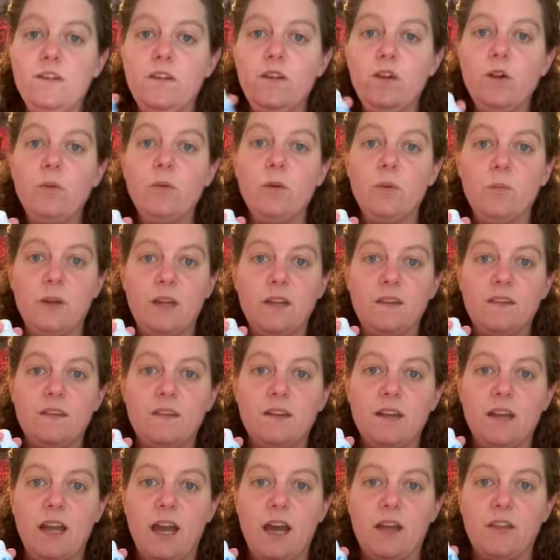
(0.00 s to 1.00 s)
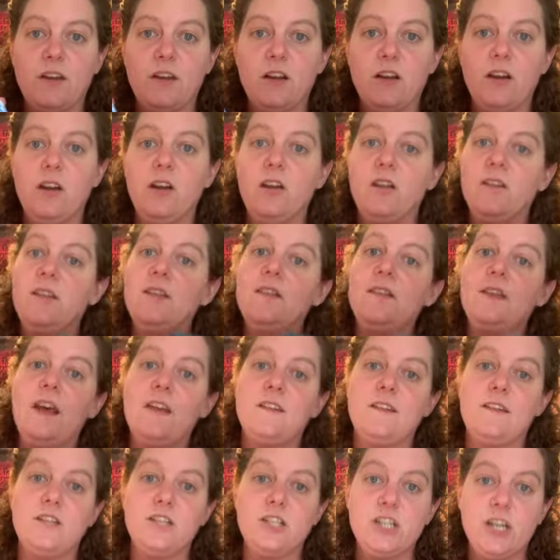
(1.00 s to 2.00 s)
two are mixed together, this
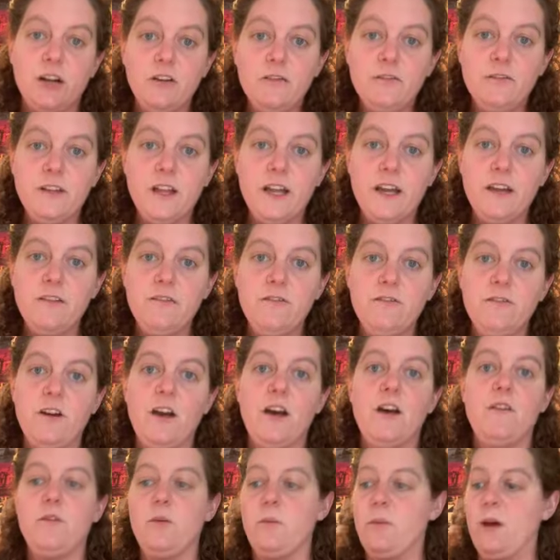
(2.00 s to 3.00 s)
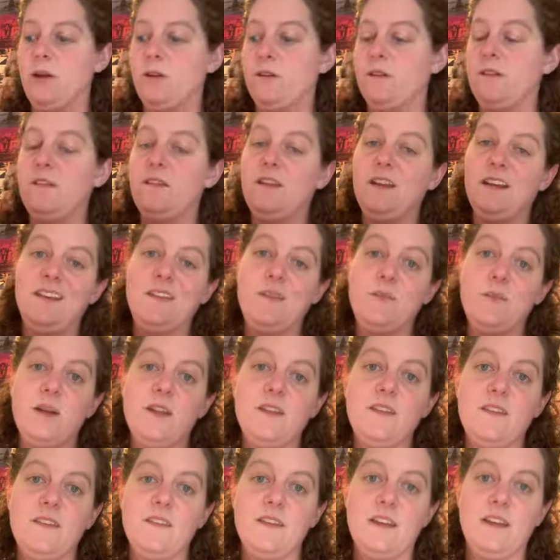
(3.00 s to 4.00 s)
has a shelf life of about six
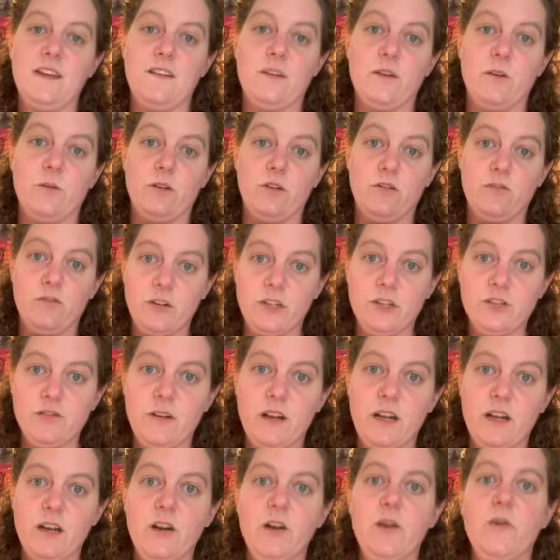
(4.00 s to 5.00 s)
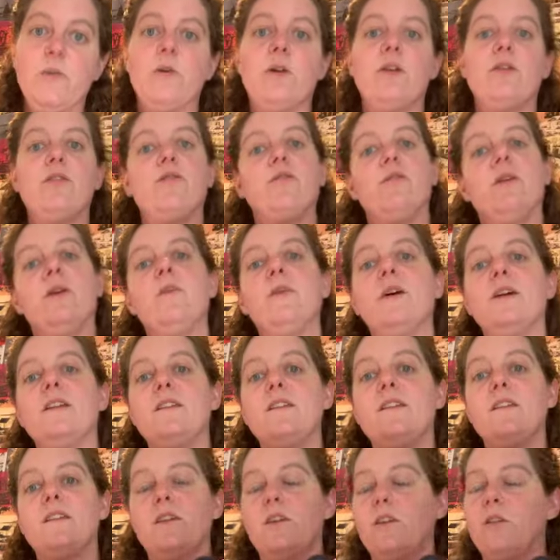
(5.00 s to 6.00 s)
months in the refrigerator or three month
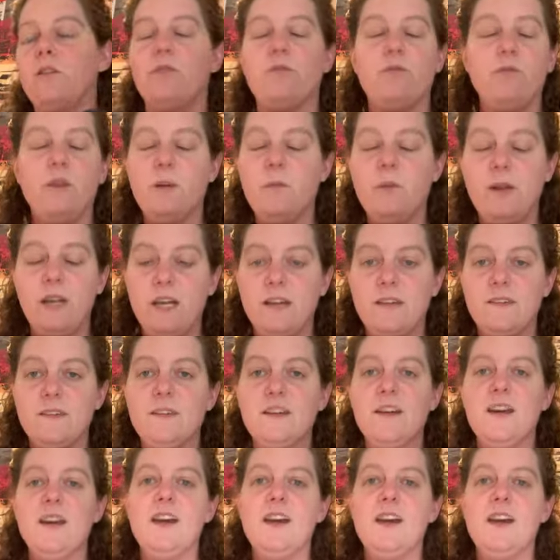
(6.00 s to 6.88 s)
or three weeks